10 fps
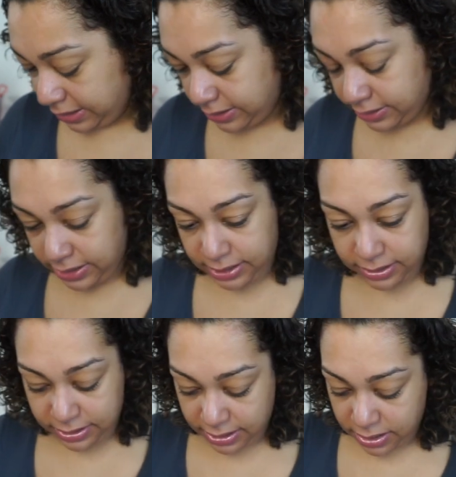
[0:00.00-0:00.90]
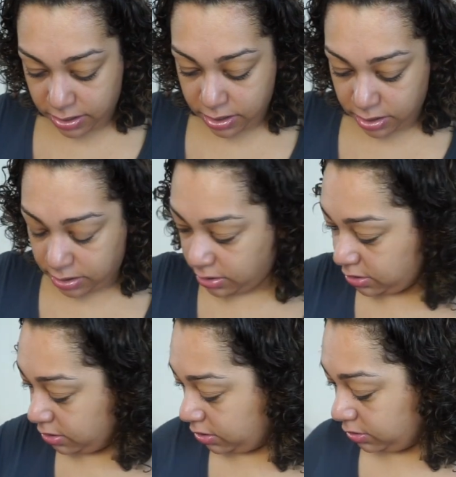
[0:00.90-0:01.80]
is in there.
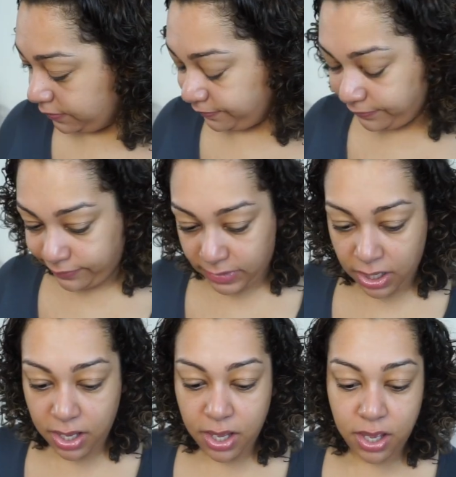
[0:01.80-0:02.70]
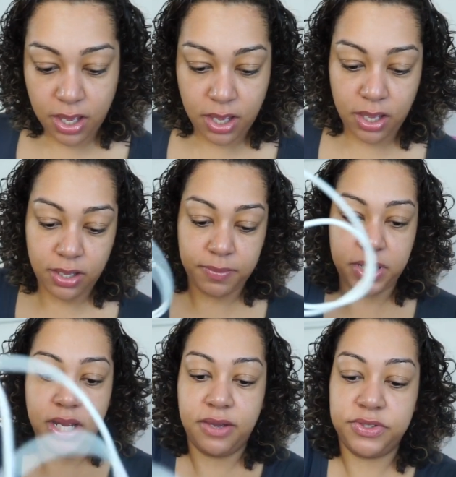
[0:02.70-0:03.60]
I'm
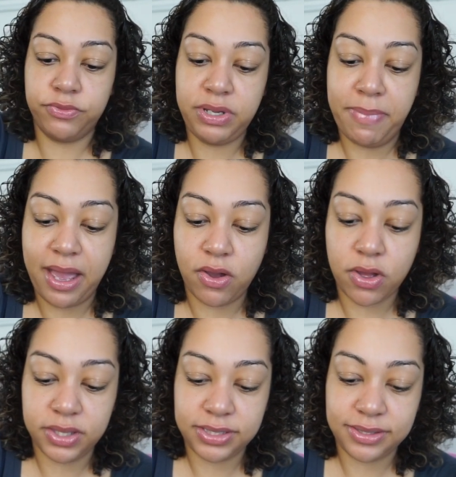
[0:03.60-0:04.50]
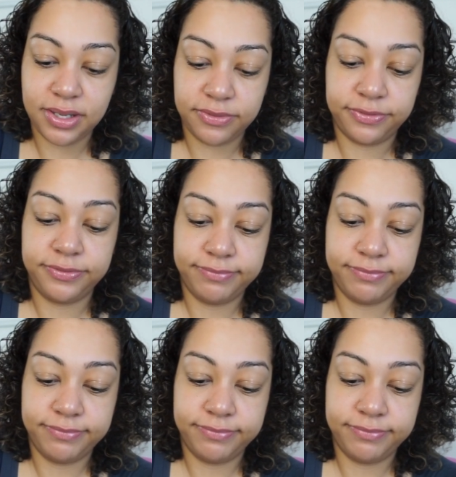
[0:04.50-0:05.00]
gonna have to repack all this stuff.